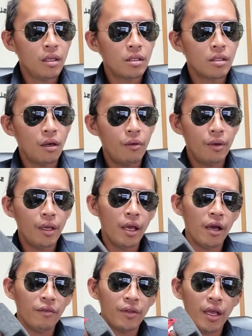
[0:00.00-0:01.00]
so we
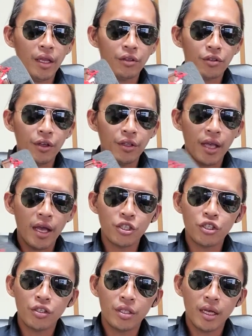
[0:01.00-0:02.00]
have the
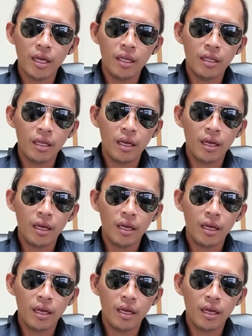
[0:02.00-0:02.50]
international